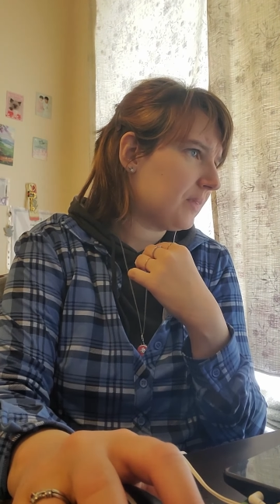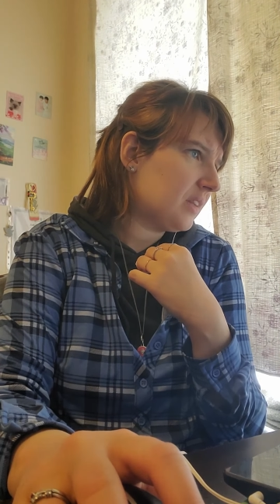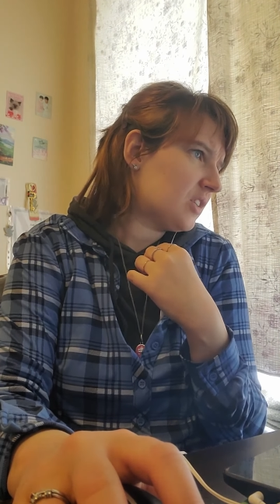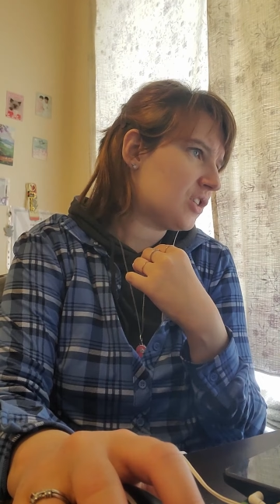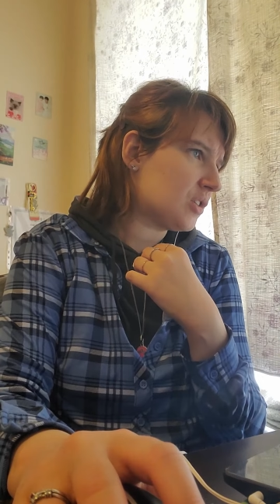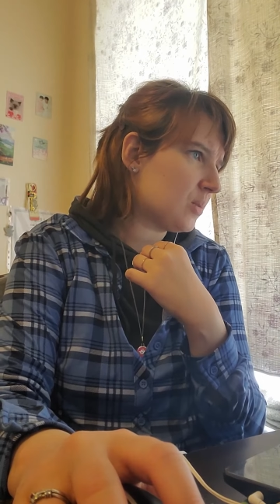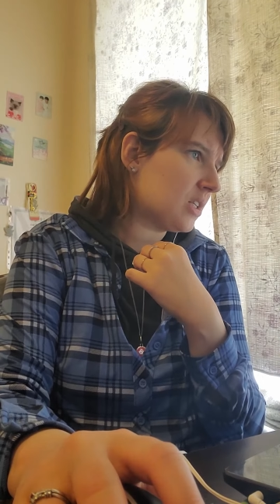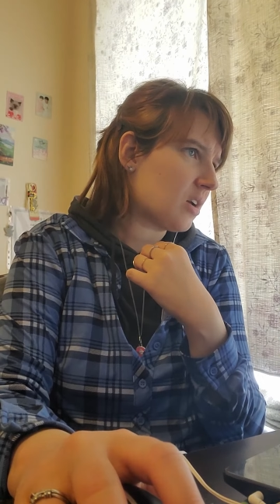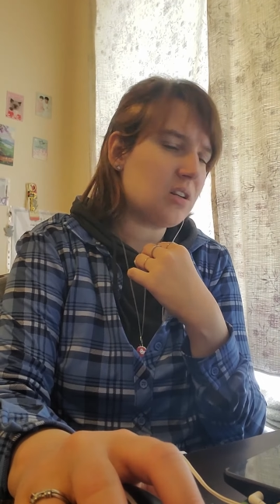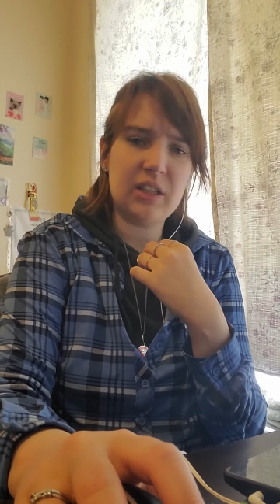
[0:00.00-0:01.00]
That's just what it's
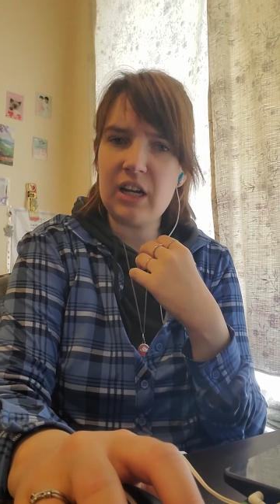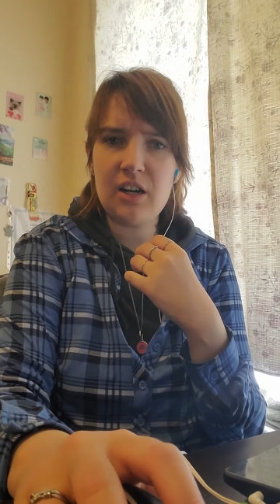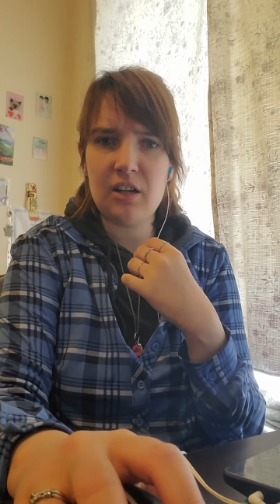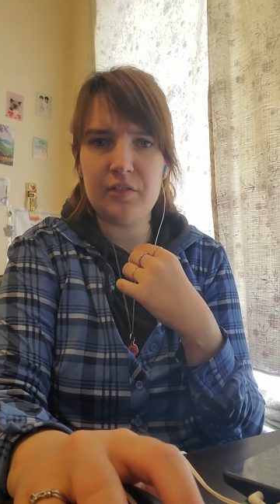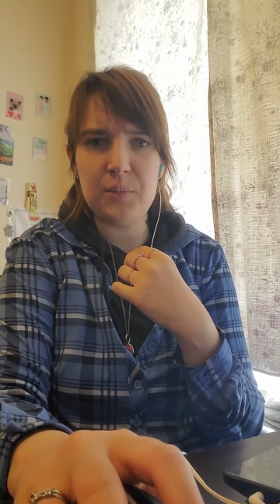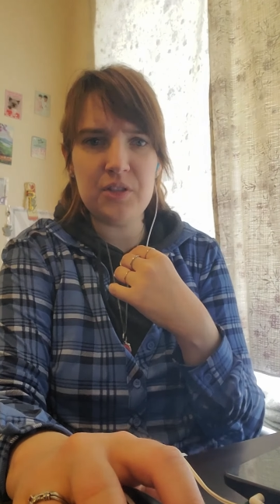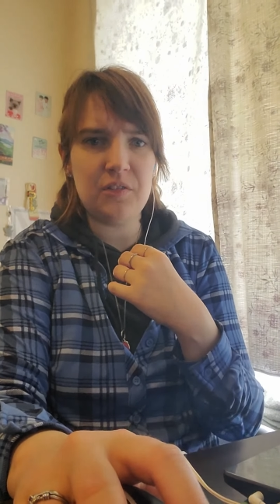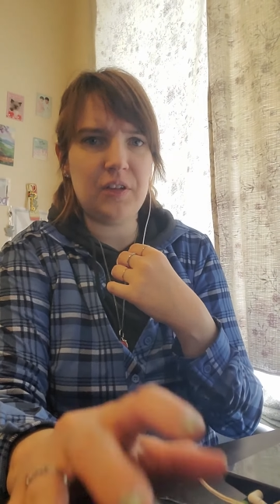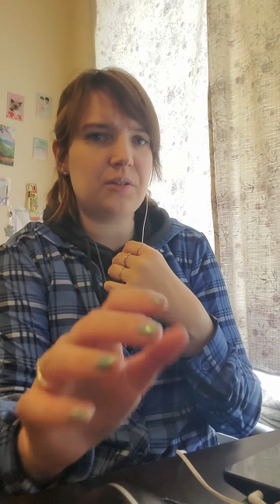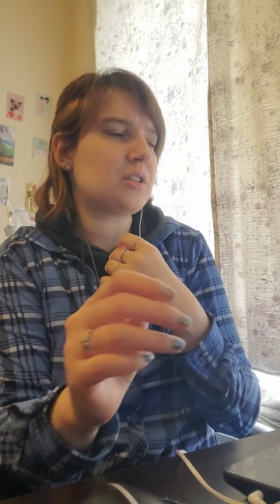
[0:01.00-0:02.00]
called. I got it off a music
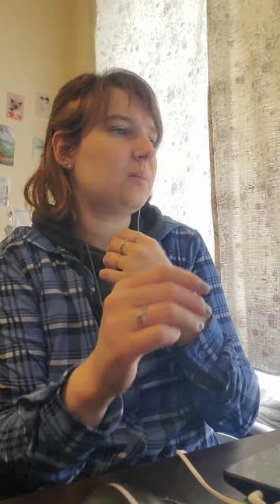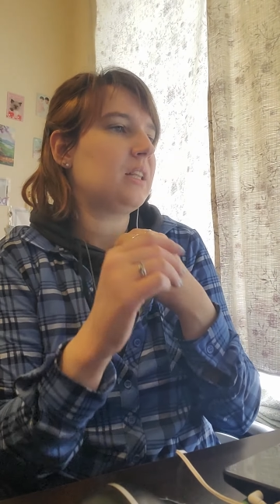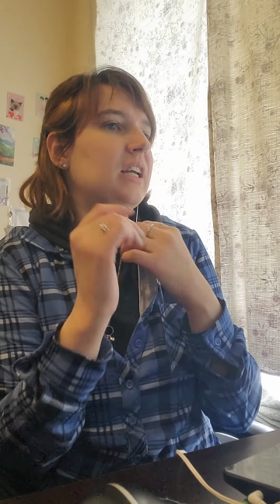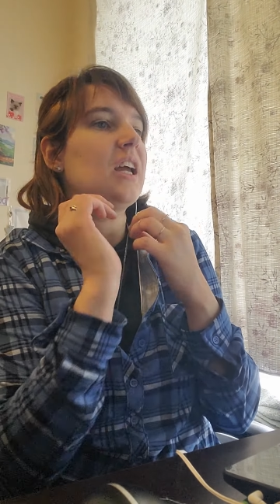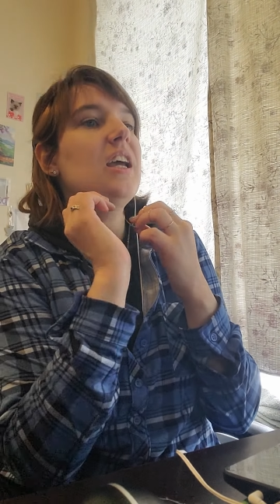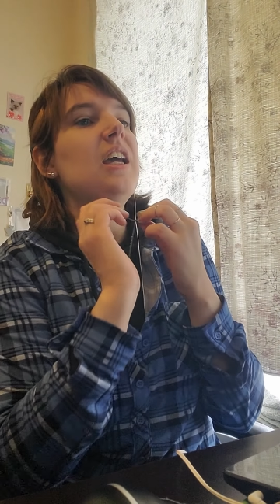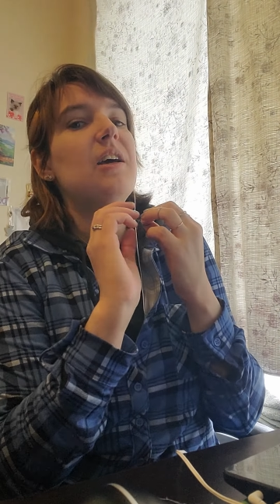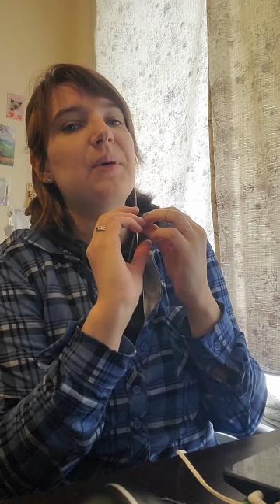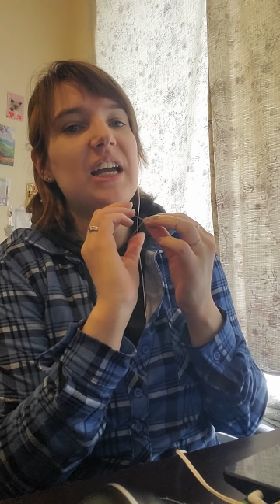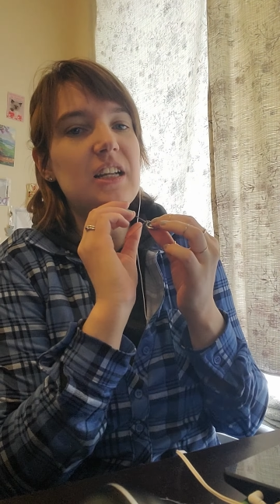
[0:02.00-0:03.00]
video or something, I think.
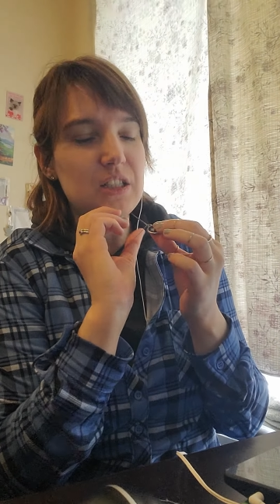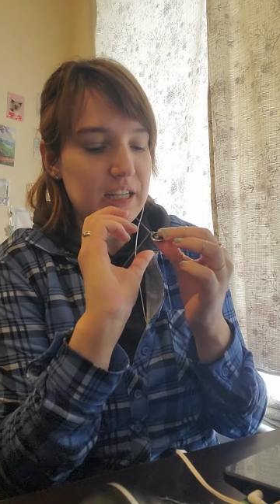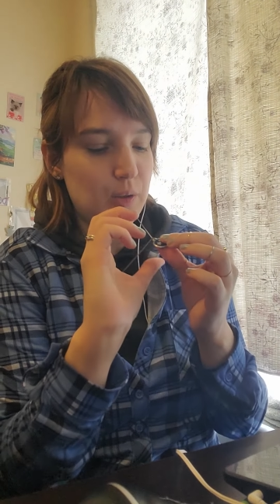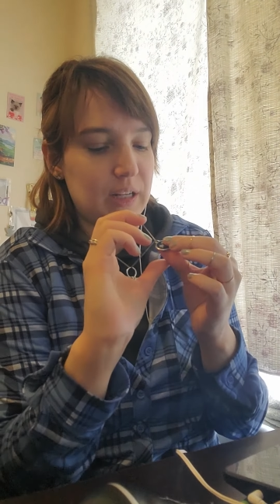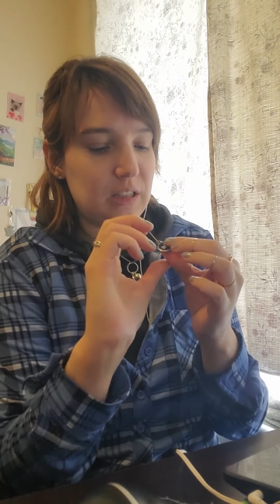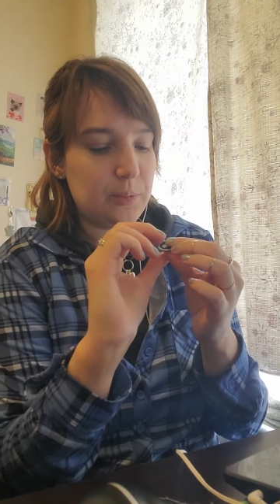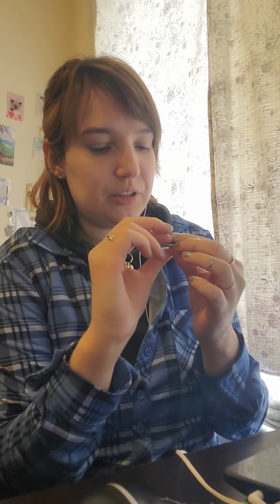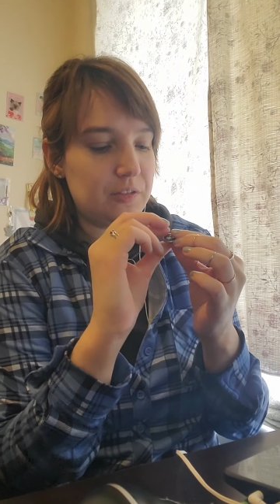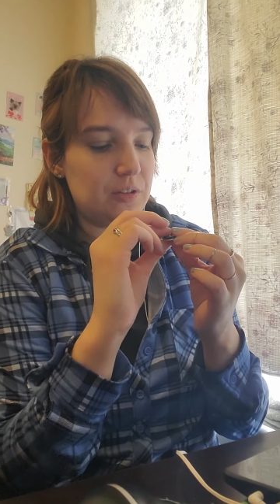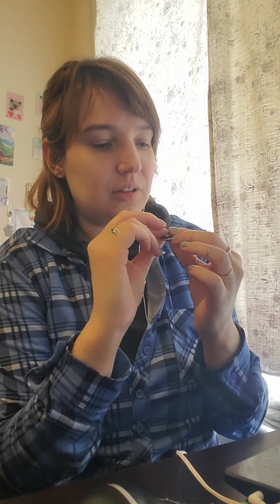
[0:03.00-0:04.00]
But I had to, like, quickly put a
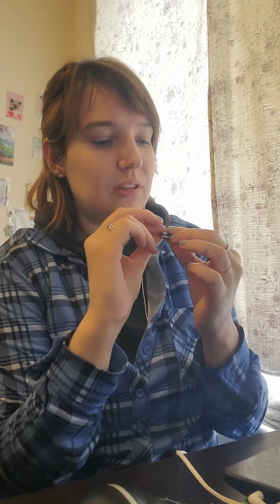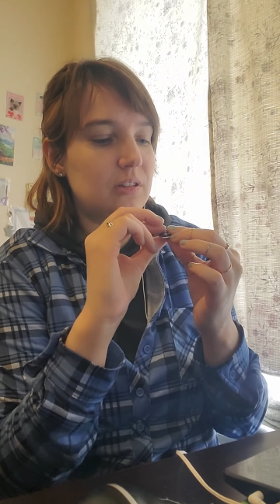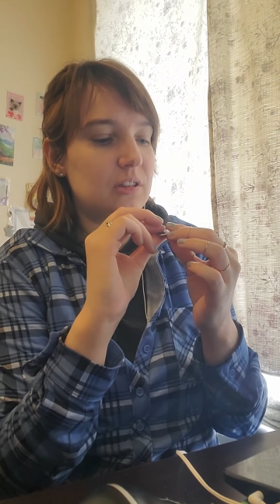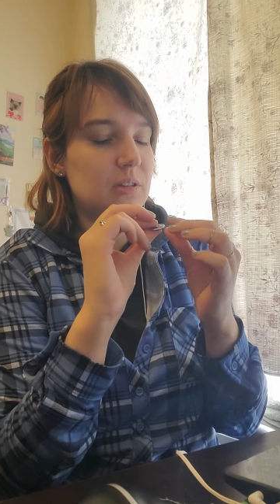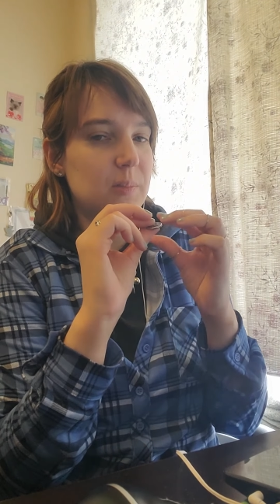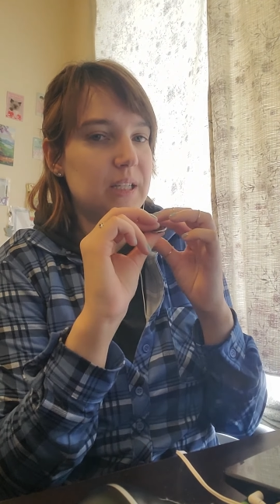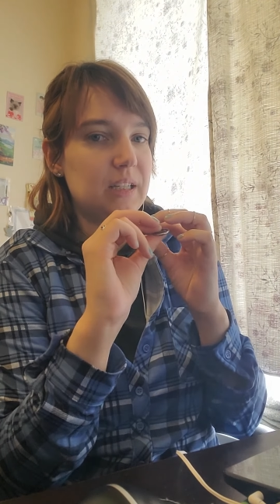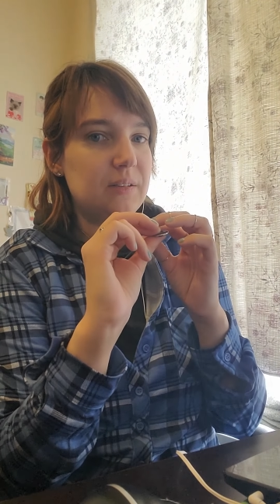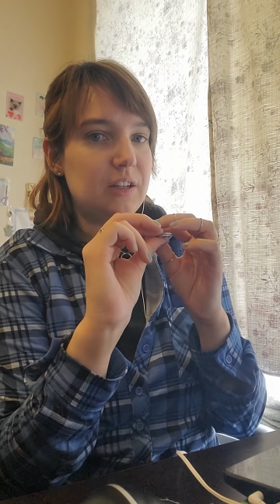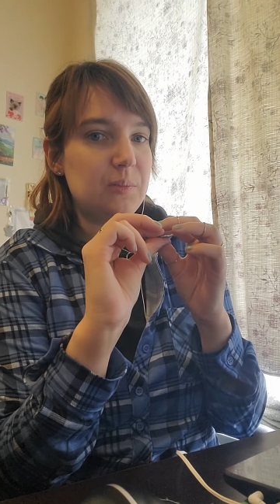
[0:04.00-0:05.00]
few songs onto
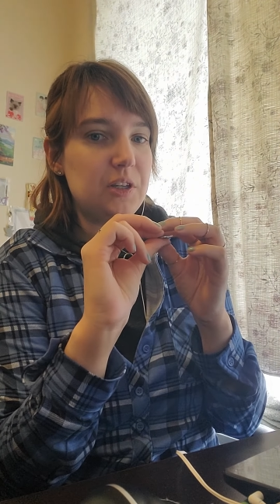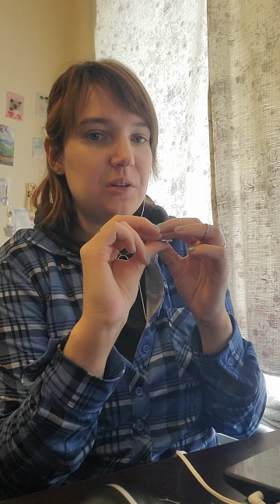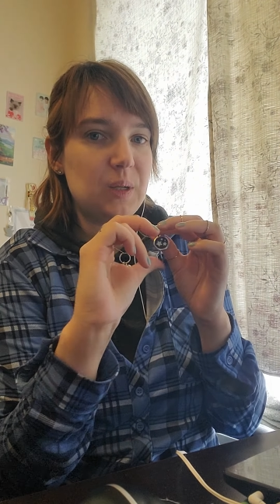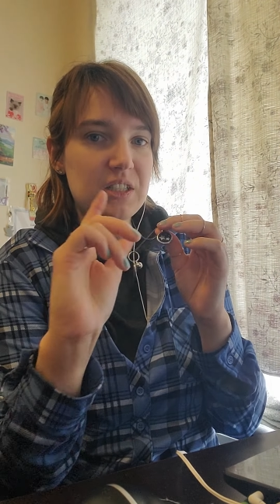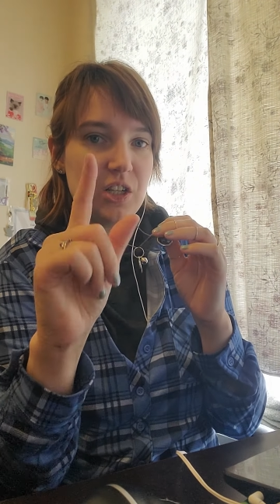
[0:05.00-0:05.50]
my computer because I